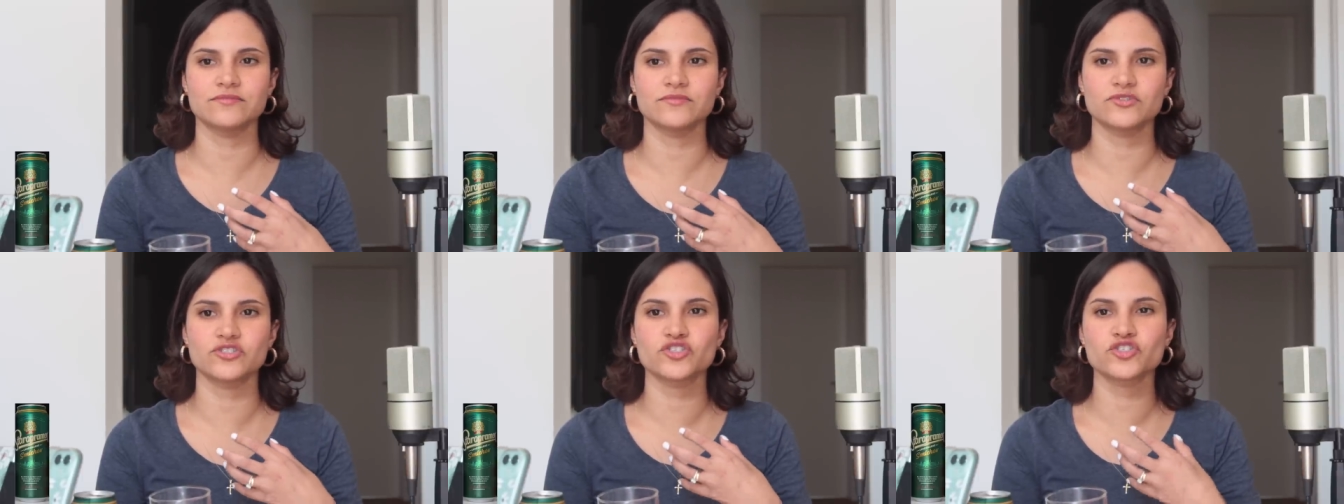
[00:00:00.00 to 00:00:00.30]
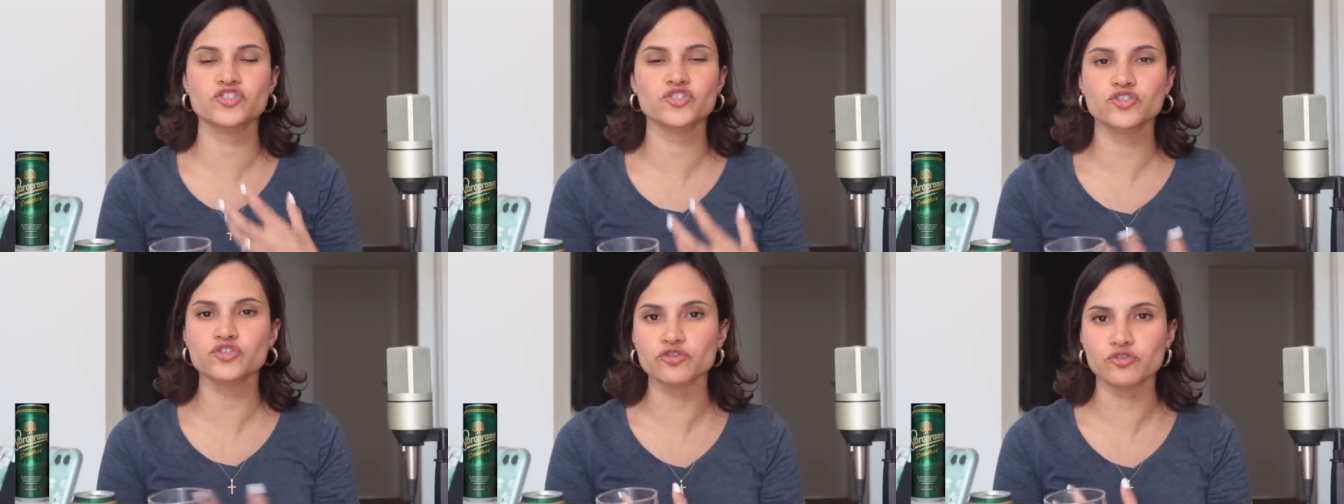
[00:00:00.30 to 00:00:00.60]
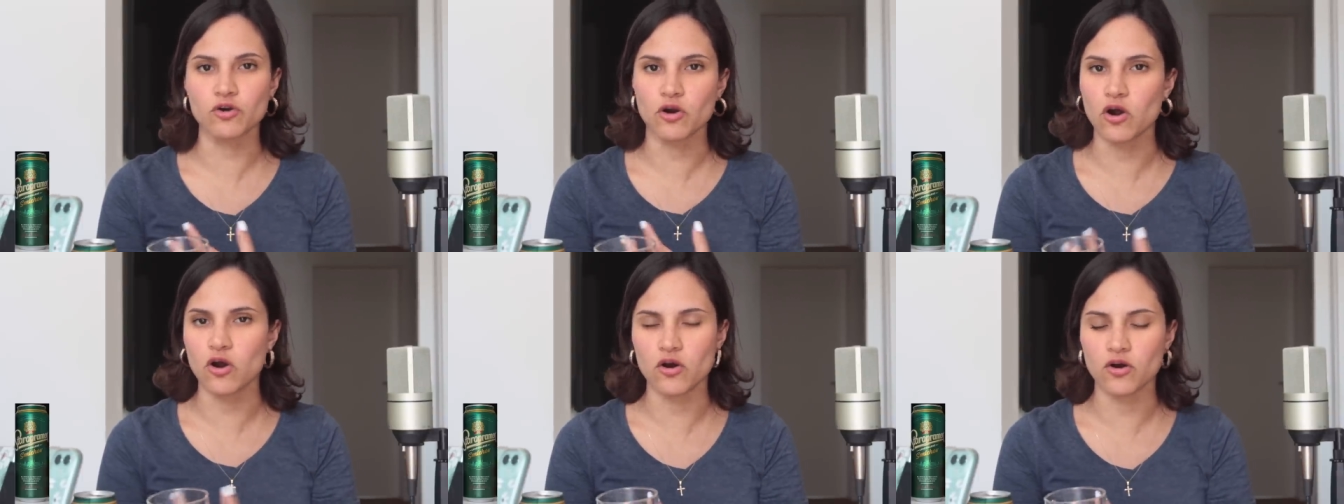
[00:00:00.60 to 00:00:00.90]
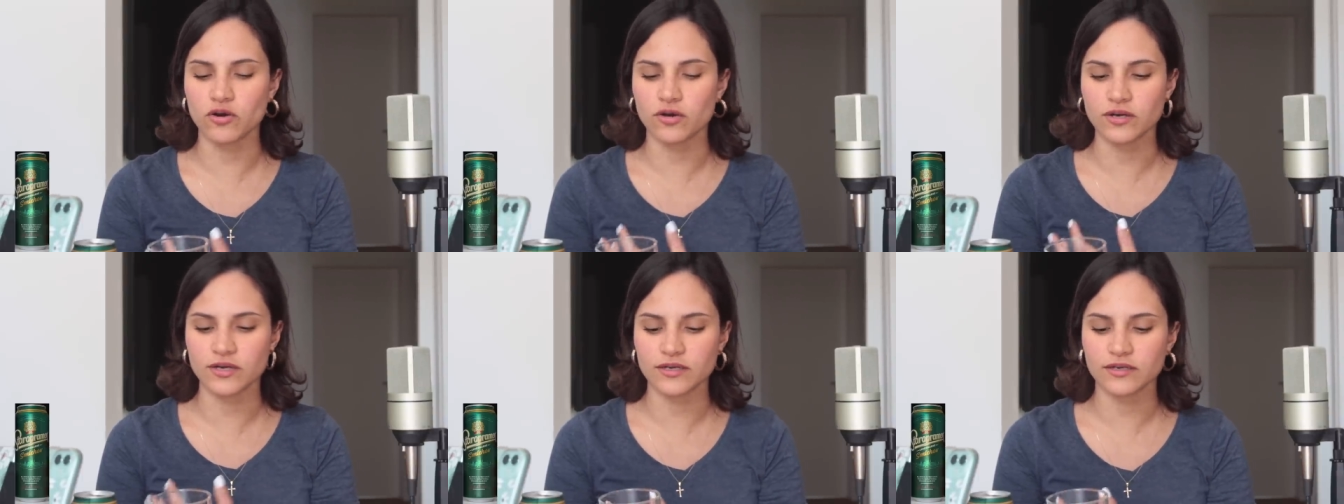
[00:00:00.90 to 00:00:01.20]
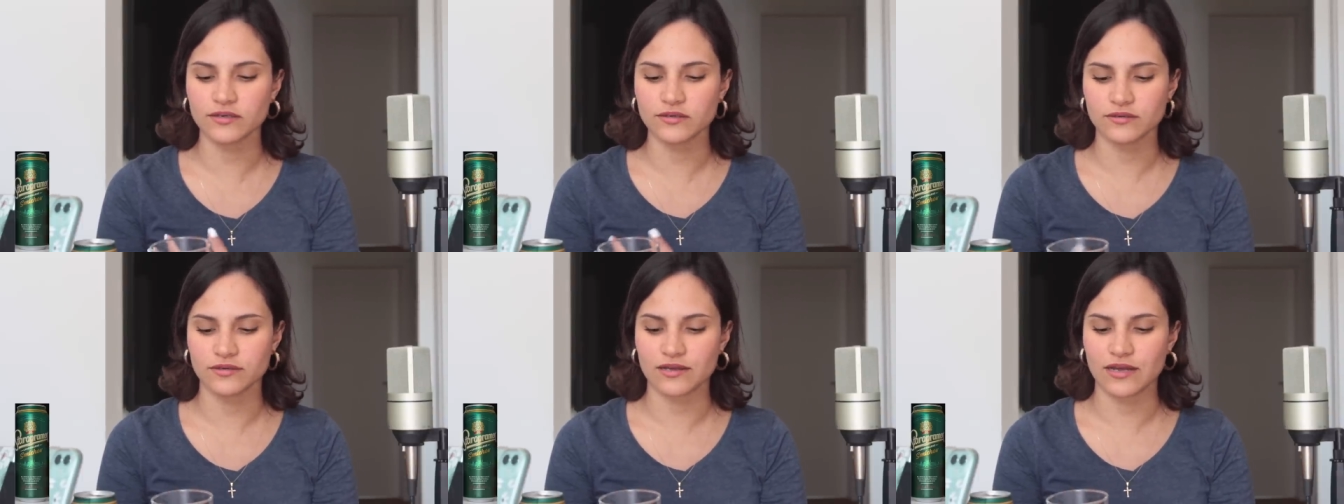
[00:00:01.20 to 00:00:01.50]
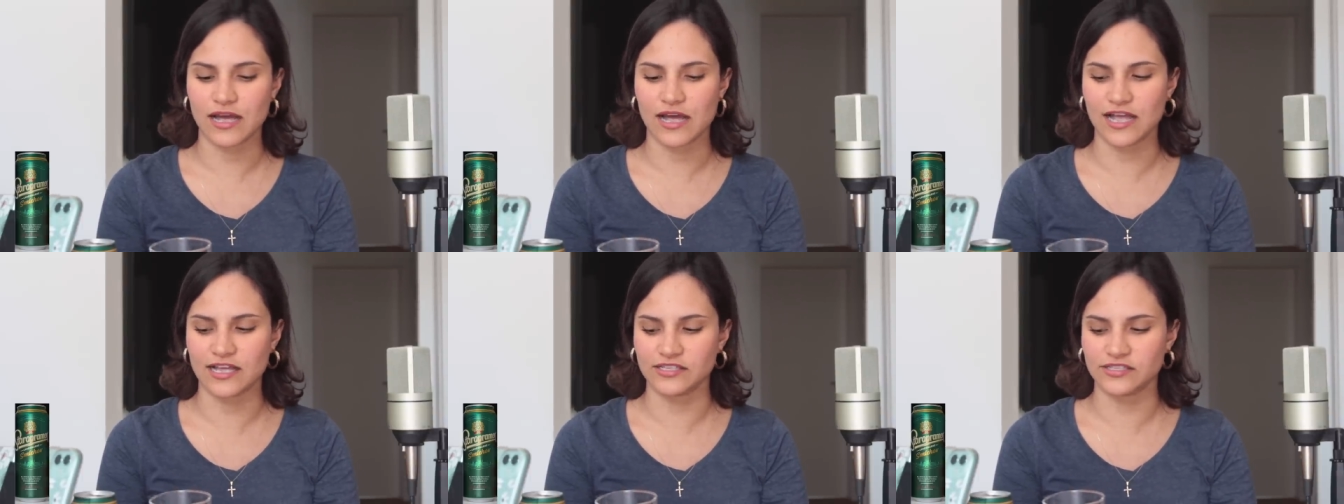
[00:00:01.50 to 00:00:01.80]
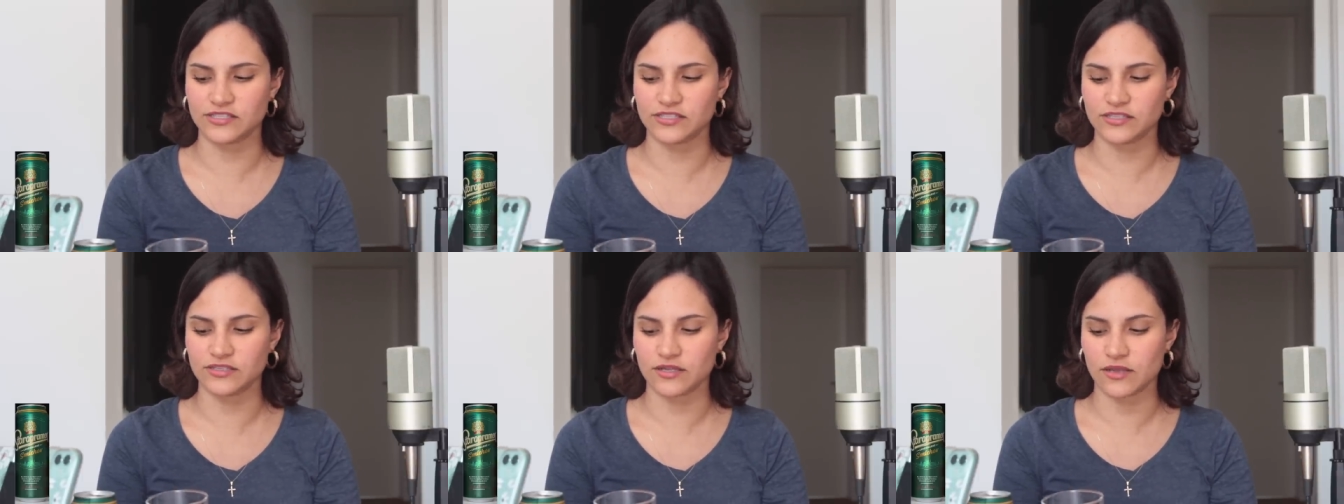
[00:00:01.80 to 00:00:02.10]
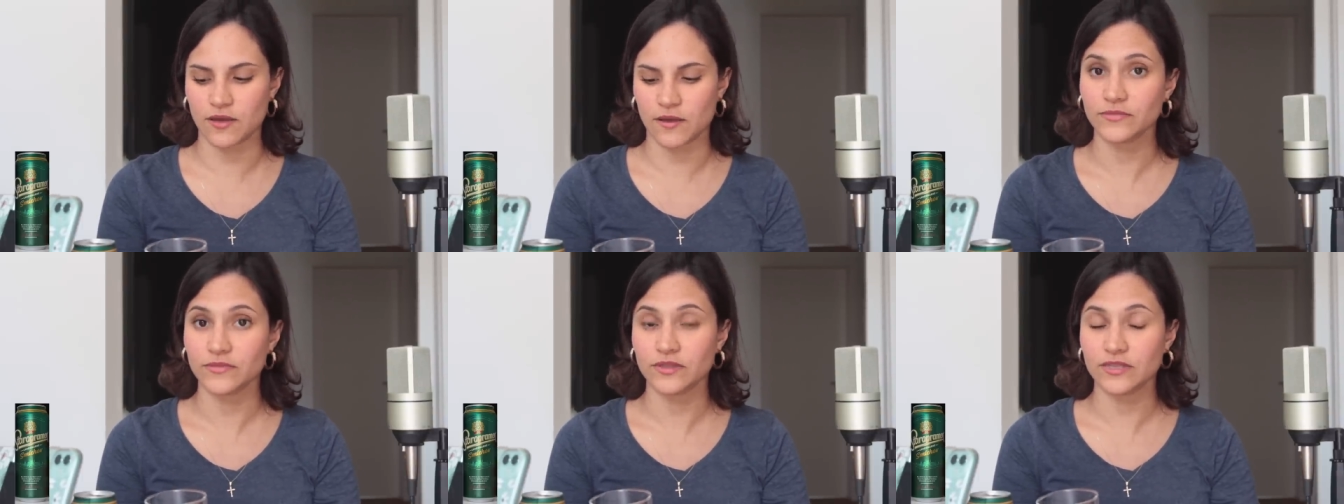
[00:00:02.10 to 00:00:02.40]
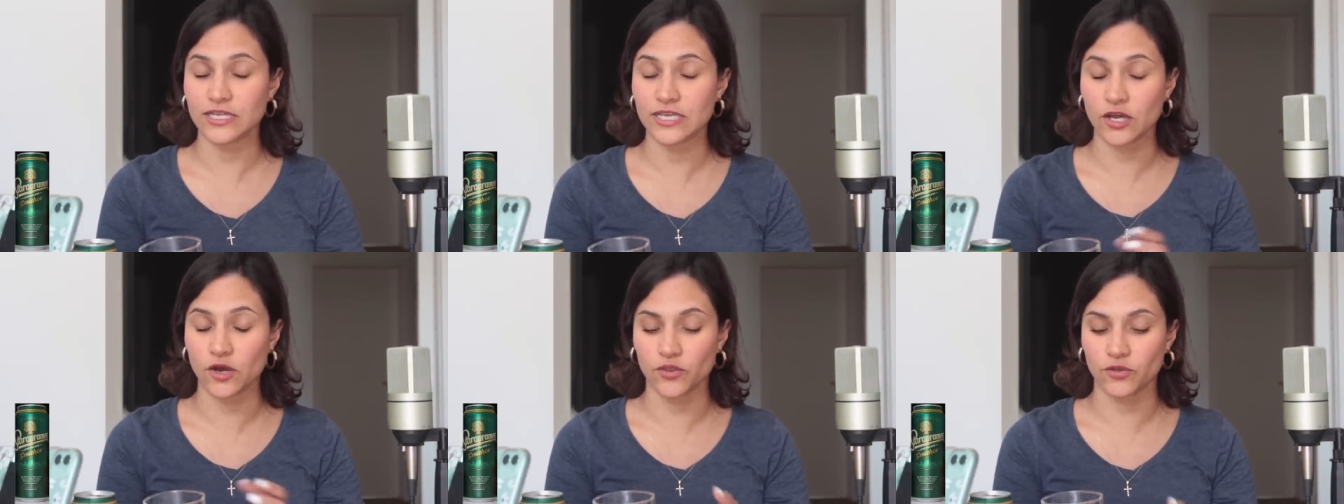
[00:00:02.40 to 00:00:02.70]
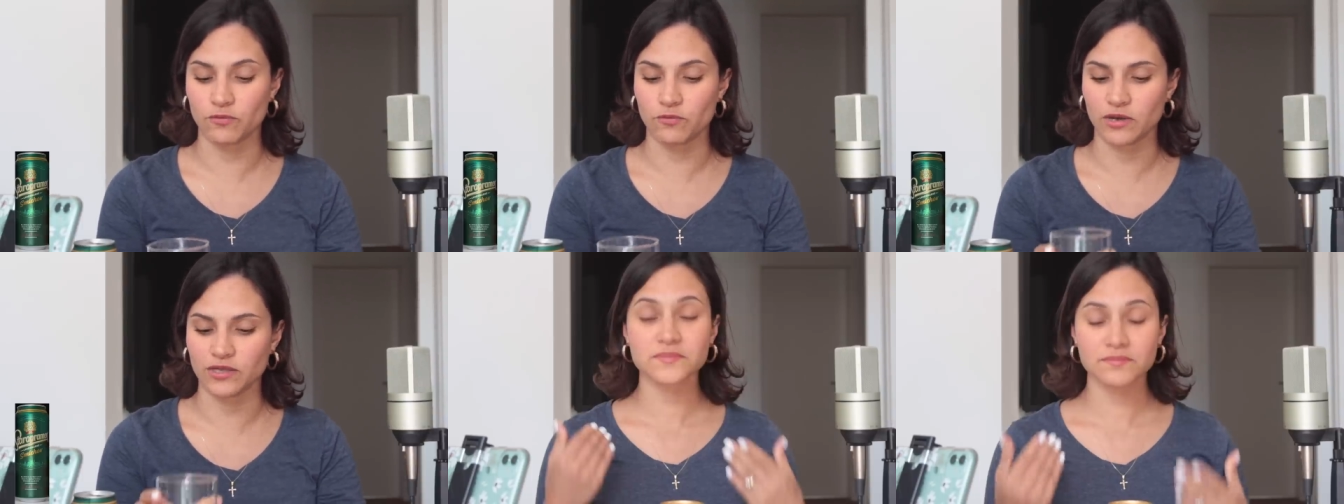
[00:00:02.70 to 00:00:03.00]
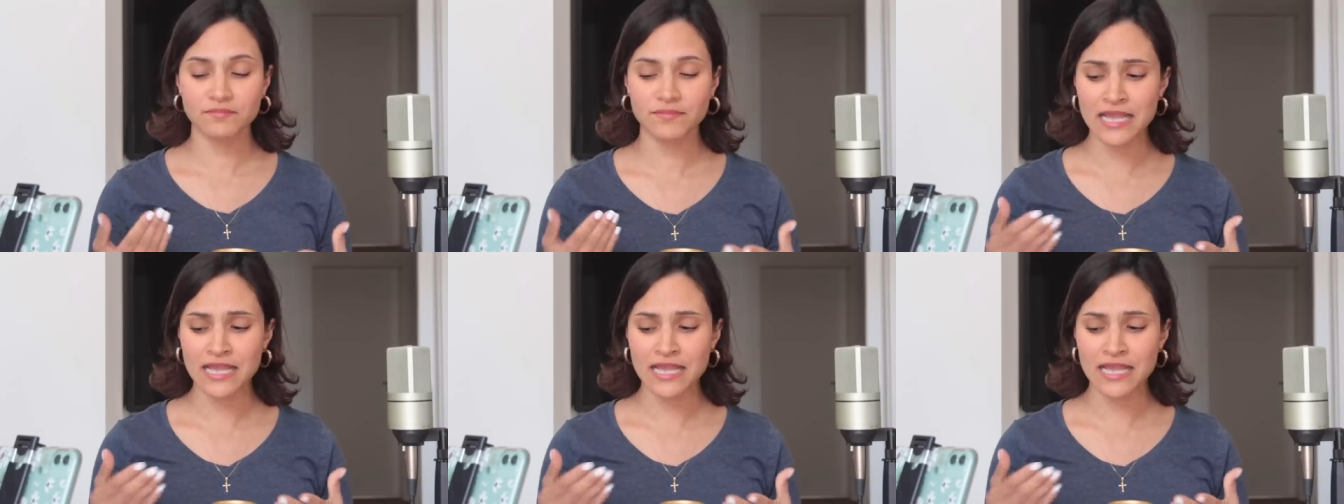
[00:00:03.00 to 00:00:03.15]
strong as the other one.